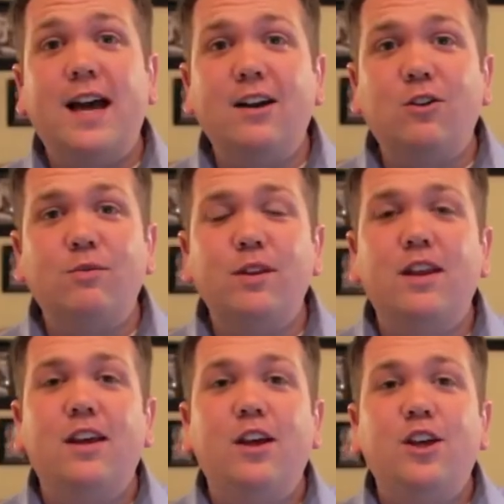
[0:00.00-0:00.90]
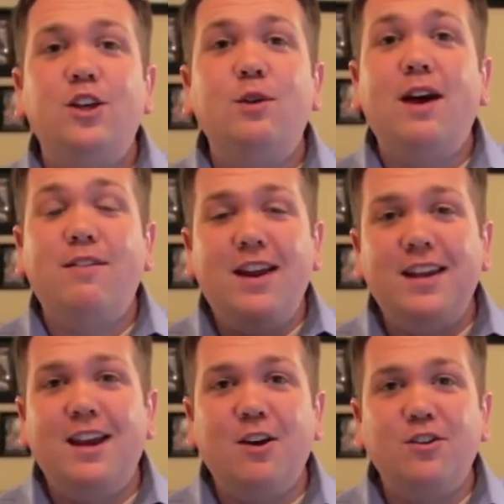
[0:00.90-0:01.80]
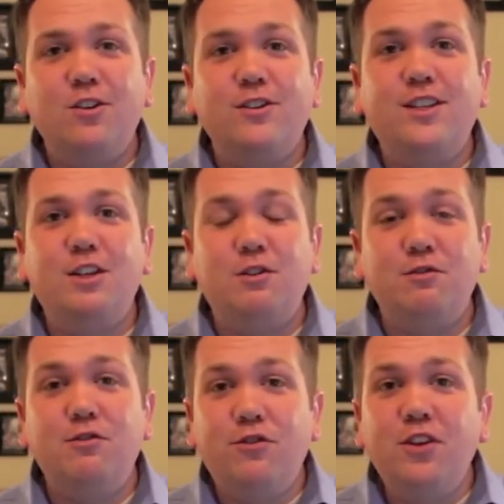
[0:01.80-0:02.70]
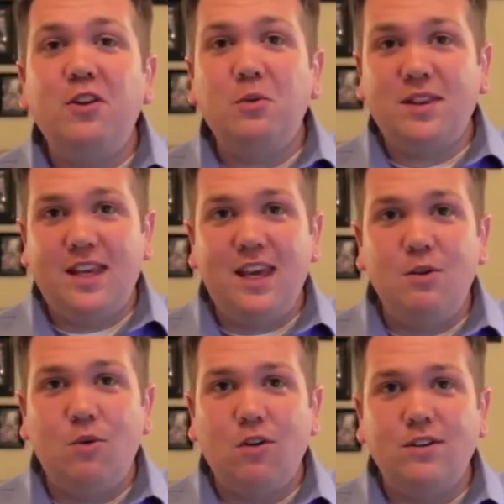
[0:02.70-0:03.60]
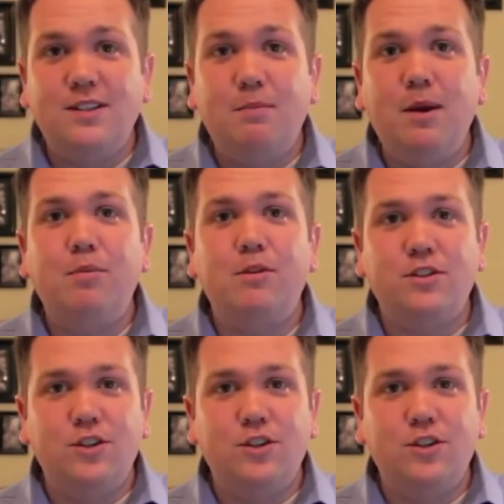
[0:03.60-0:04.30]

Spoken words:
title, you have 80 characters that you can fill with keywords that people are